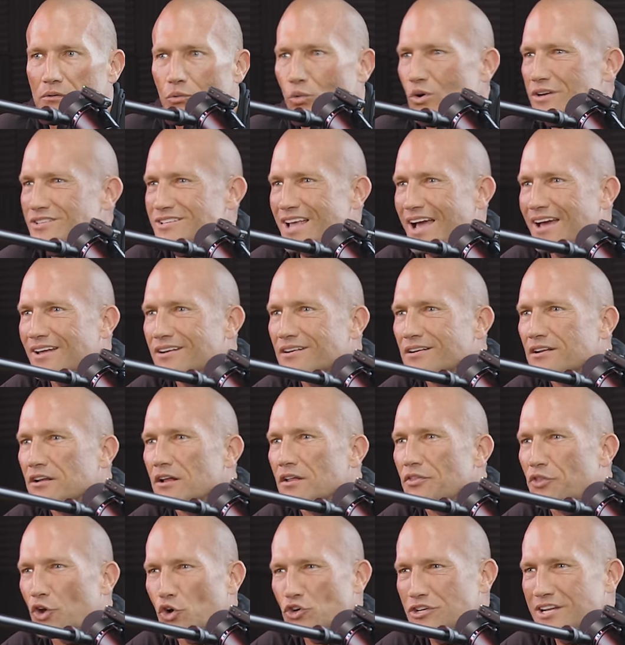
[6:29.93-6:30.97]
What is that?
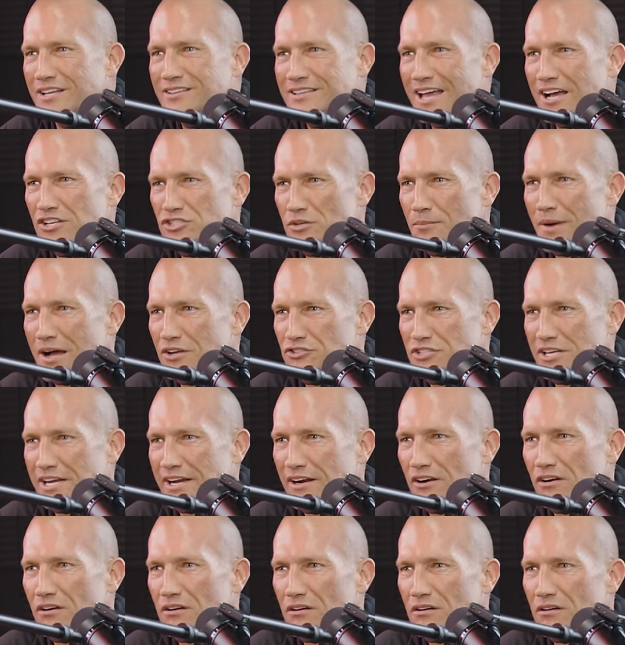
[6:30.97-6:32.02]
Thirteen thousand miles a
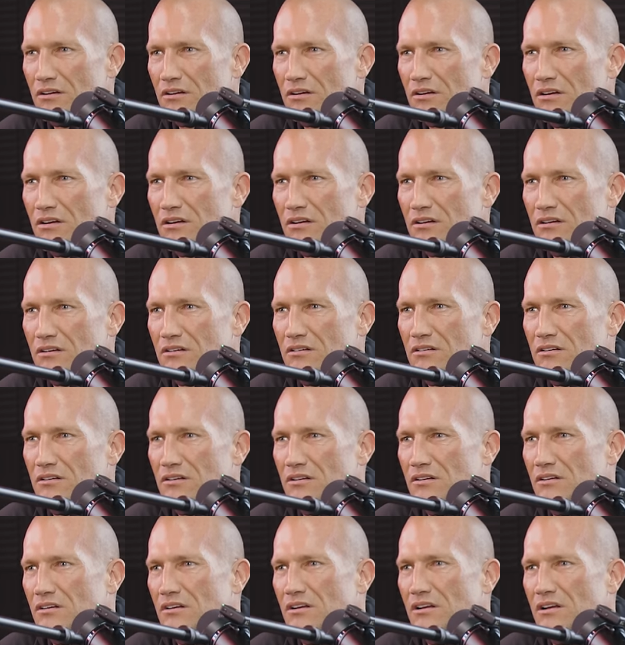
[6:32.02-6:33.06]
year. Vehicle
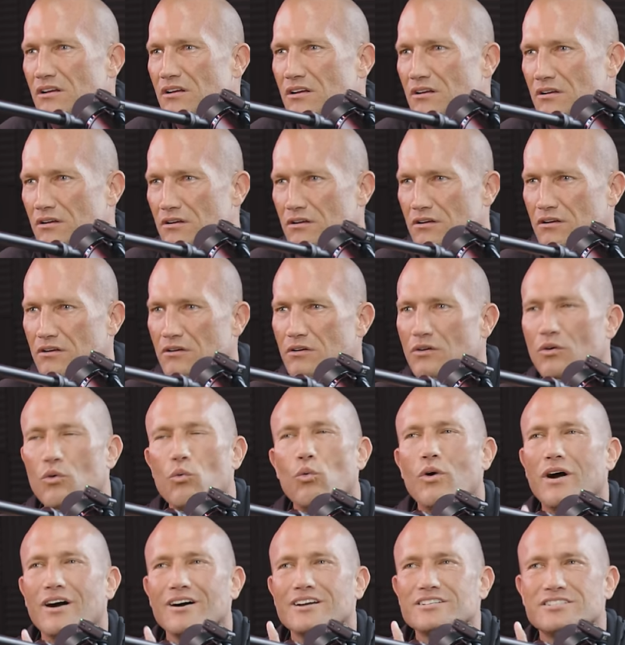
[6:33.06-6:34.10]
manufactured and shipped
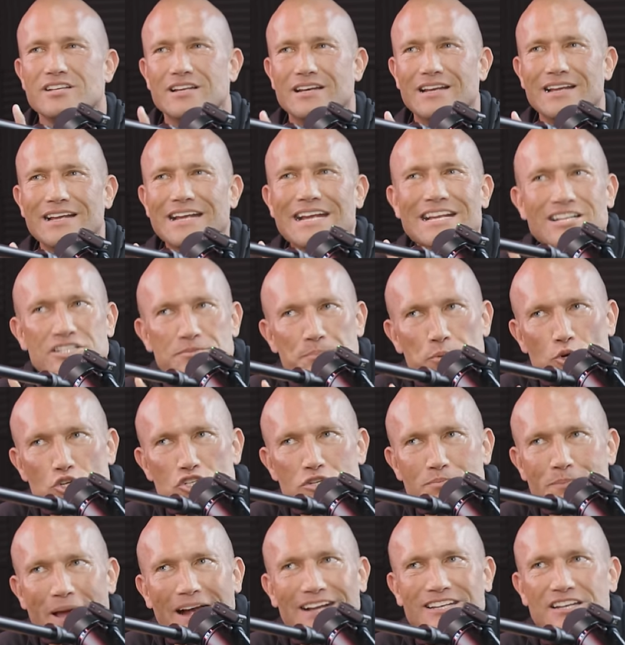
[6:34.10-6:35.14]
to. Listen, his
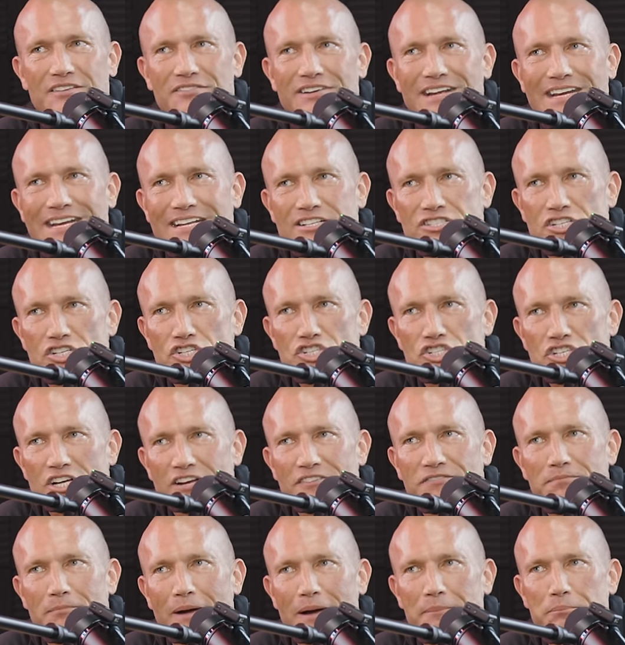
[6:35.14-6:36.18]
perspective. He needs to
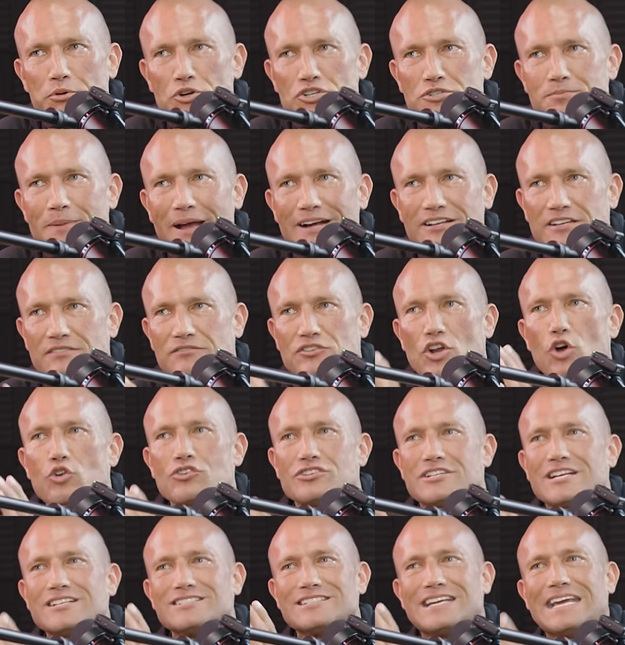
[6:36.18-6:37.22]
shift my perspective.
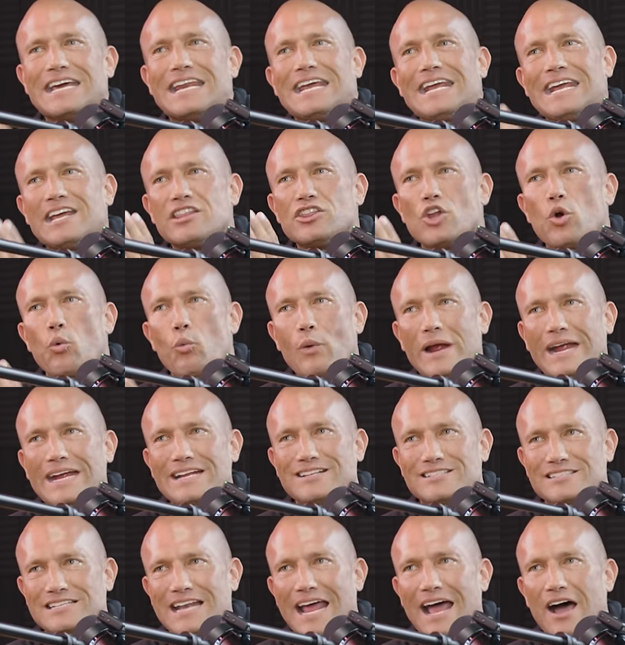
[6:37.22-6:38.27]
Notice he's getting in the
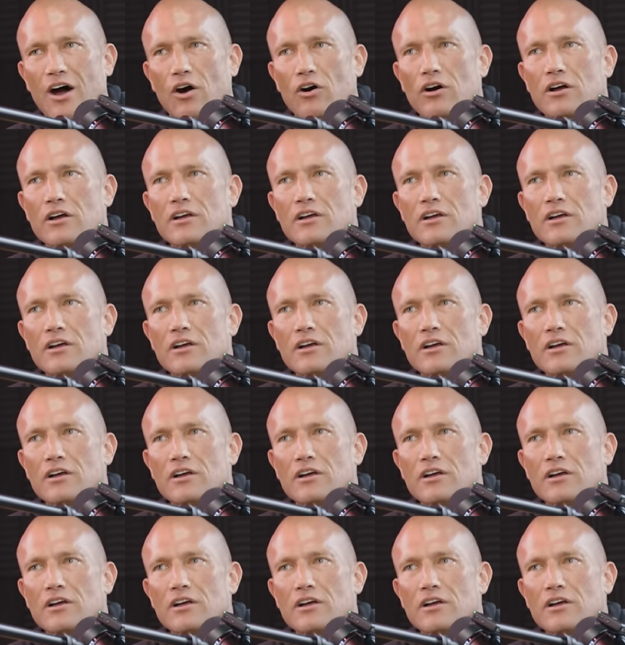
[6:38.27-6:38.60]
weeds now.